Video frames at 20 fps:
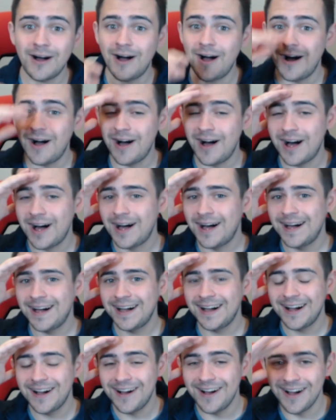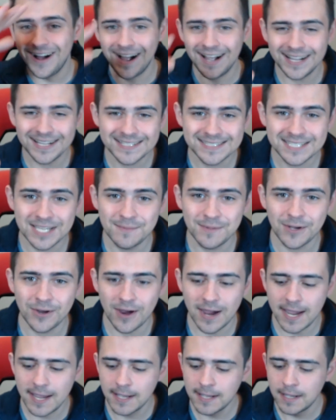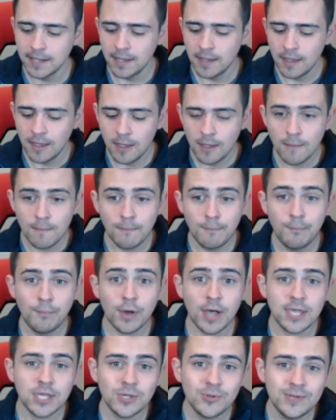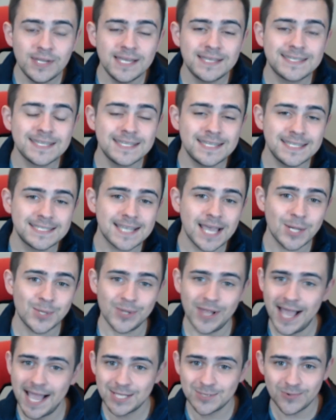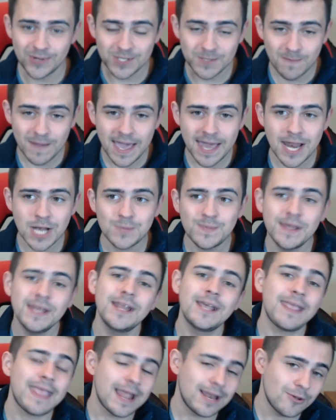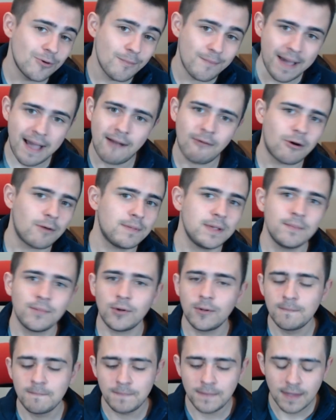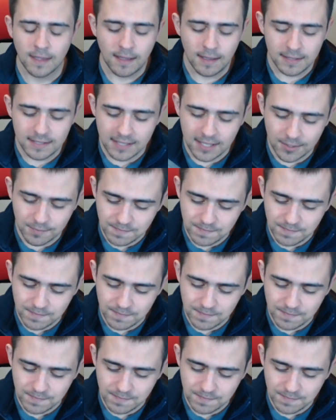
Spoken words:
Oh, it's gonna be great. But you need to decentralize risk management, and then you empower people. Yep.